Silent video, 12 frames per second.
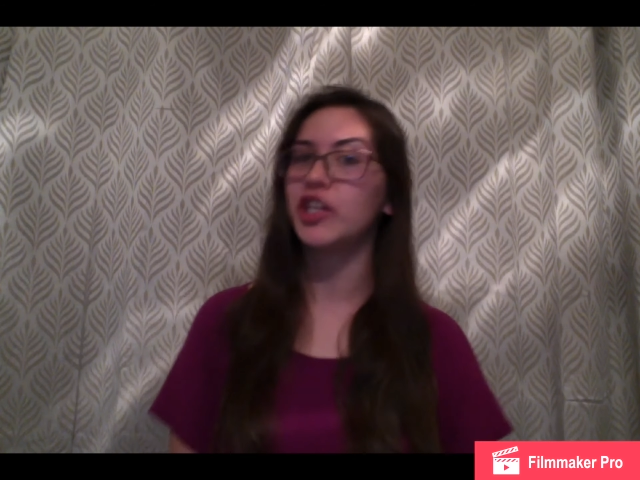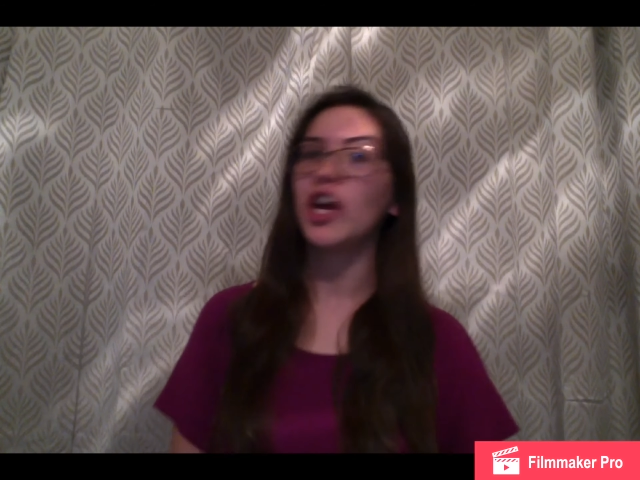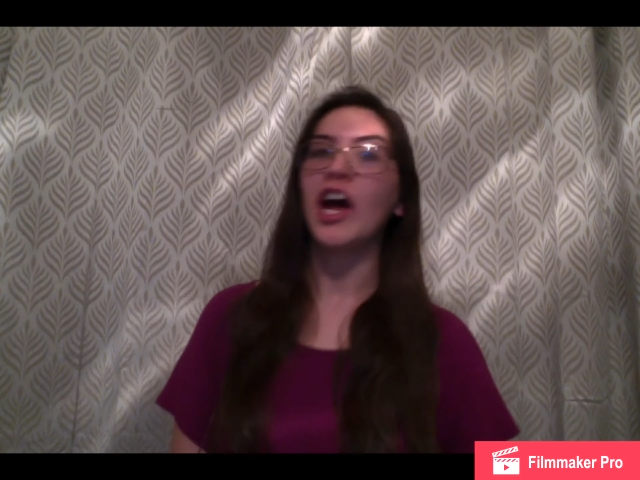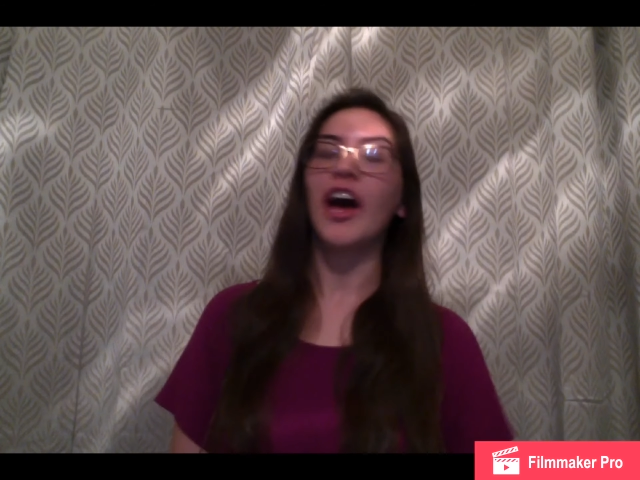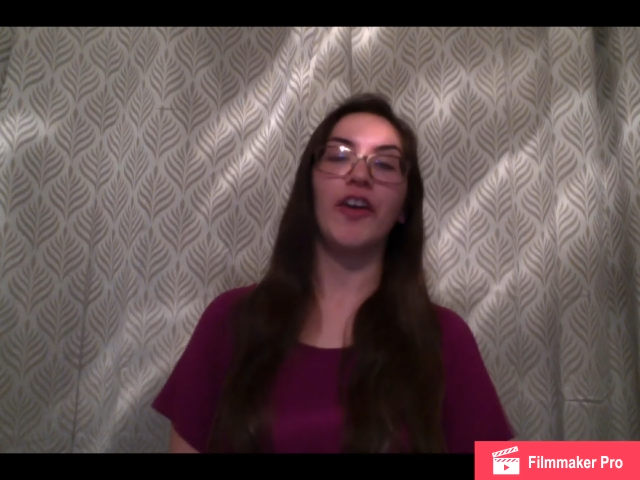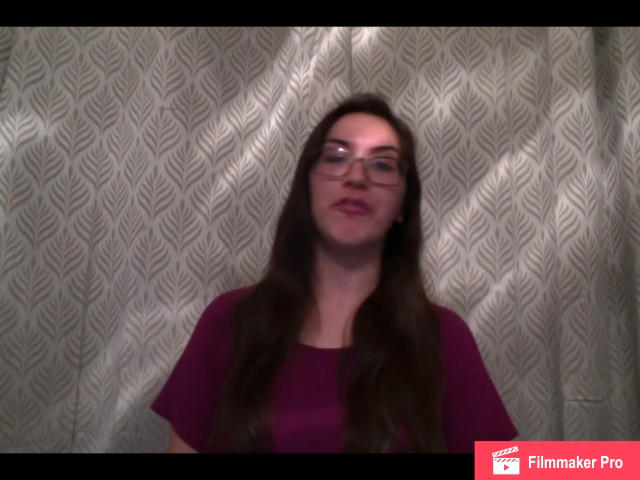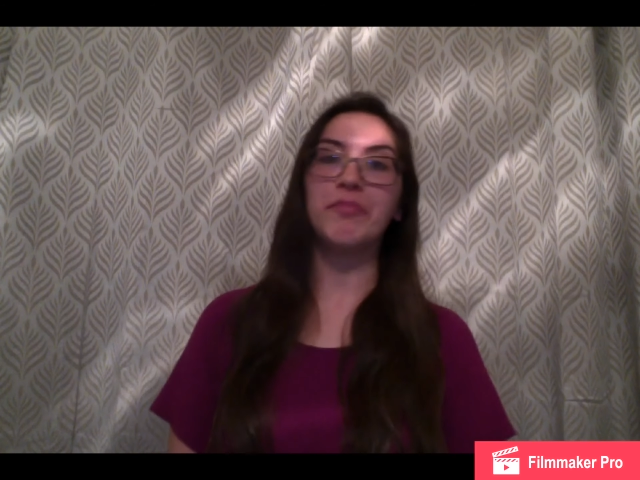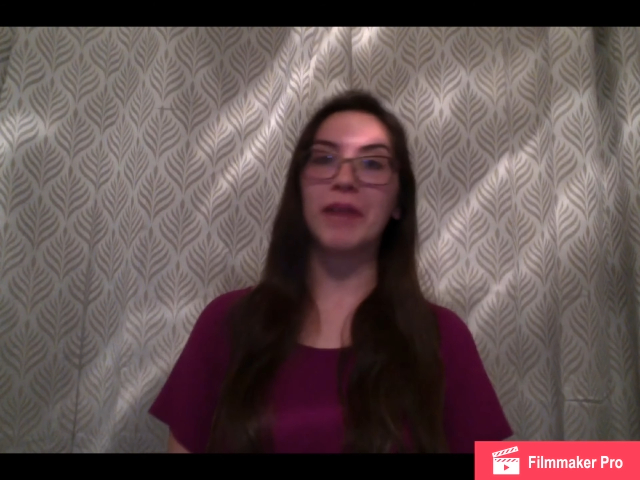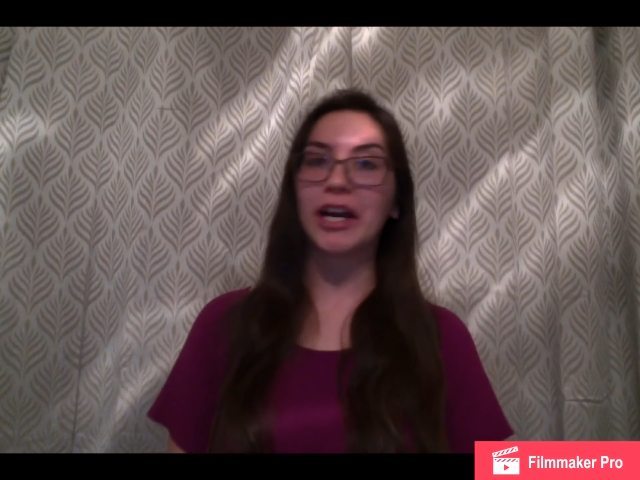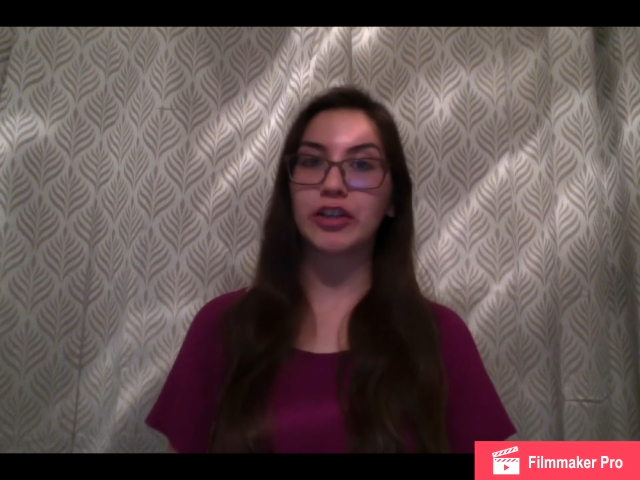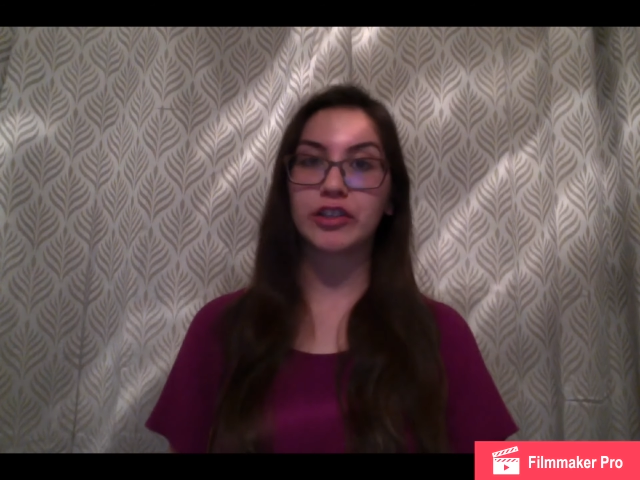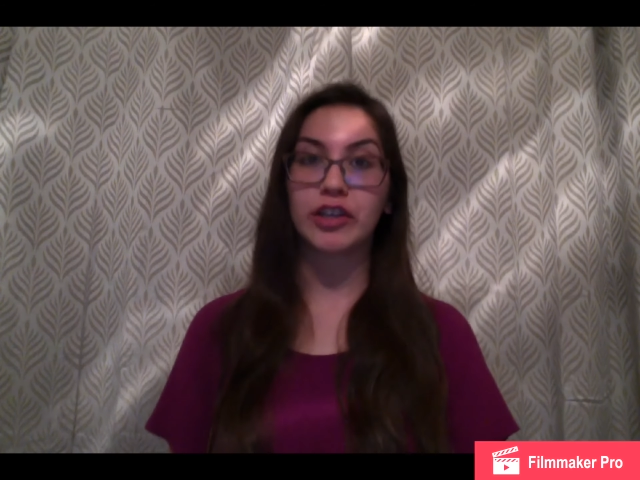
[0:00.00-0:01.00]
of
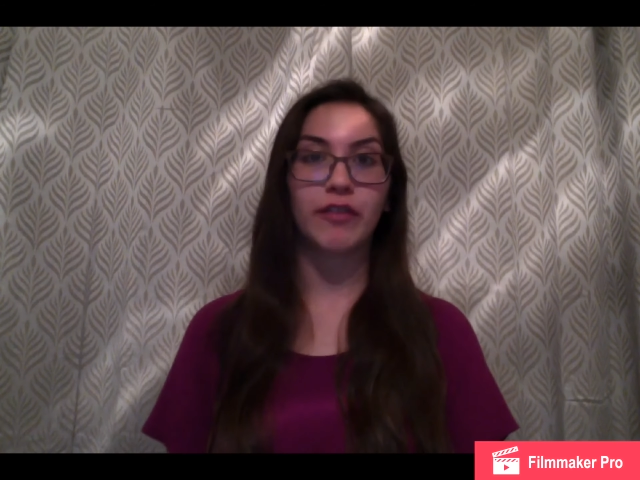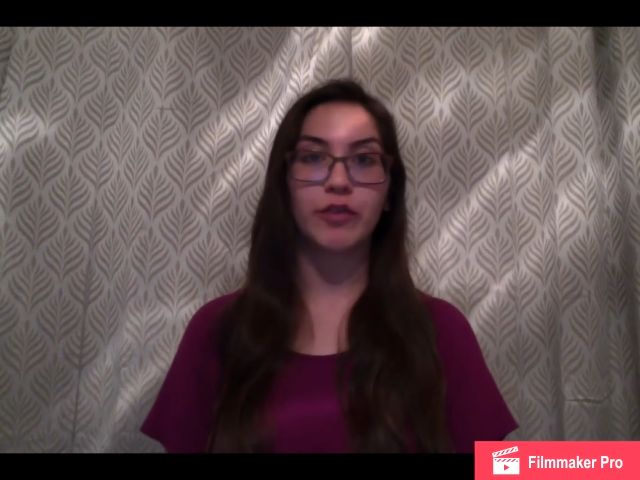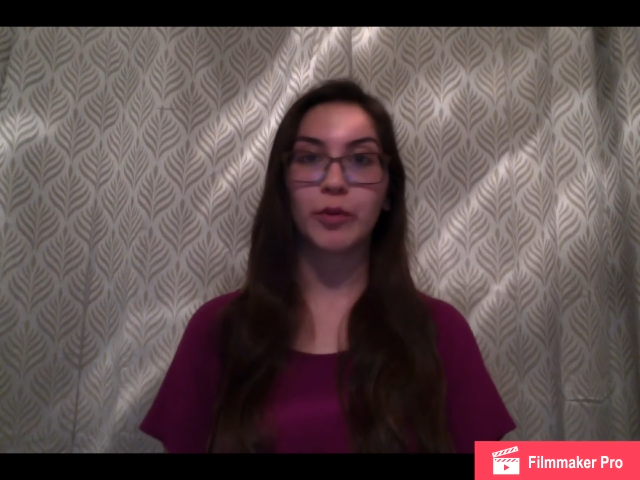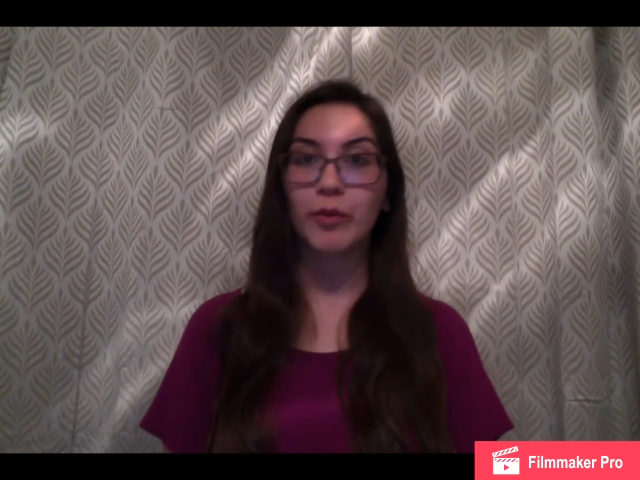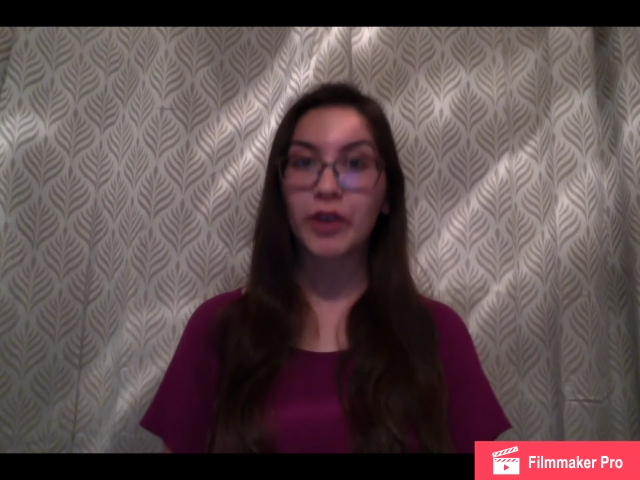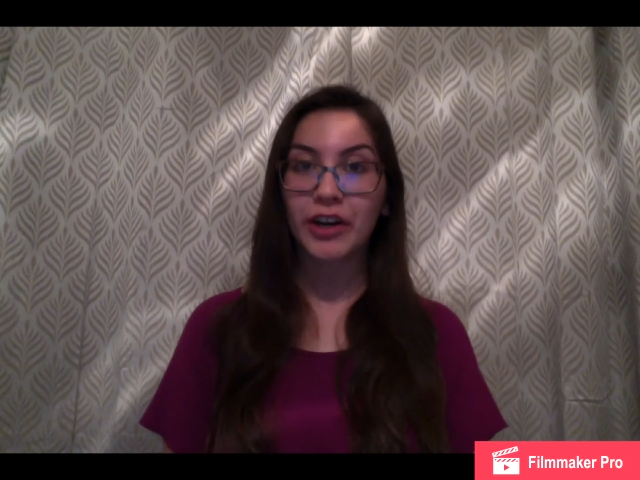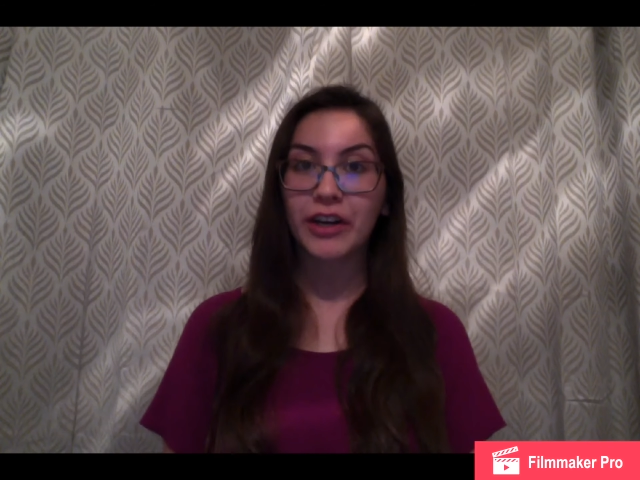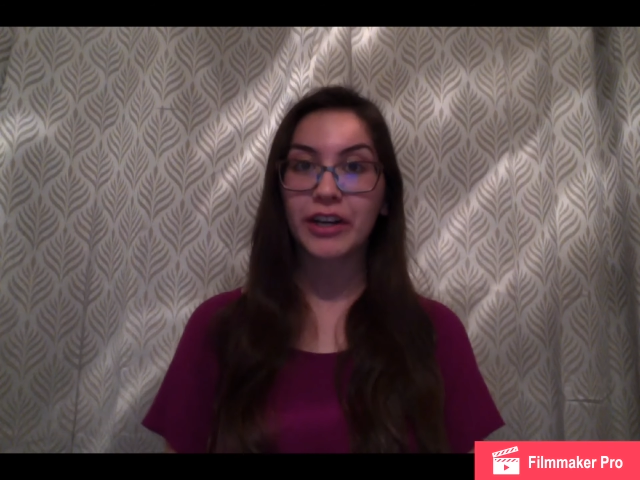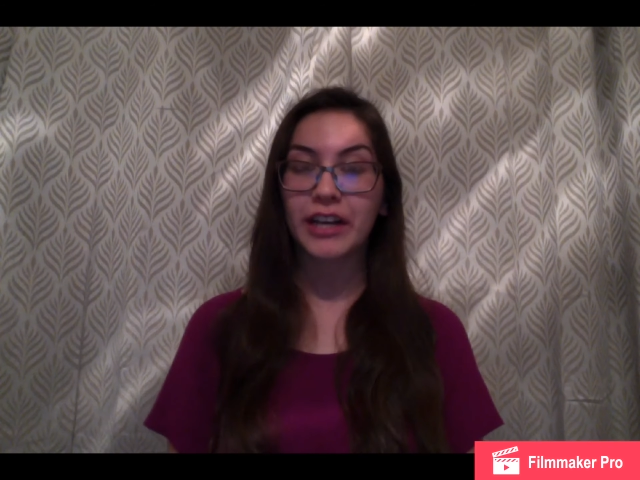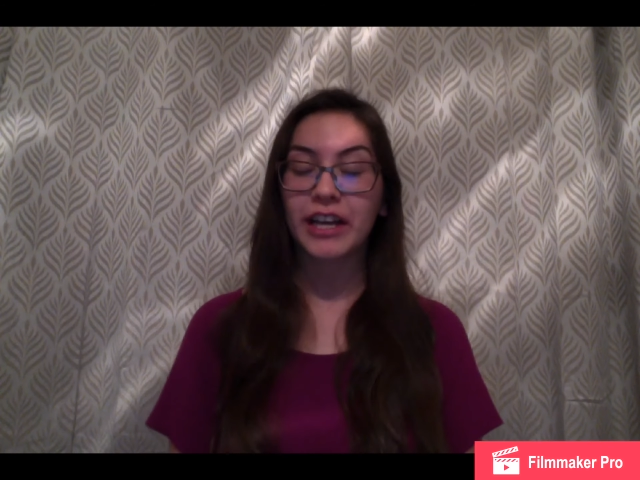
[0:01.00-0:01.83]
Microsoft Word,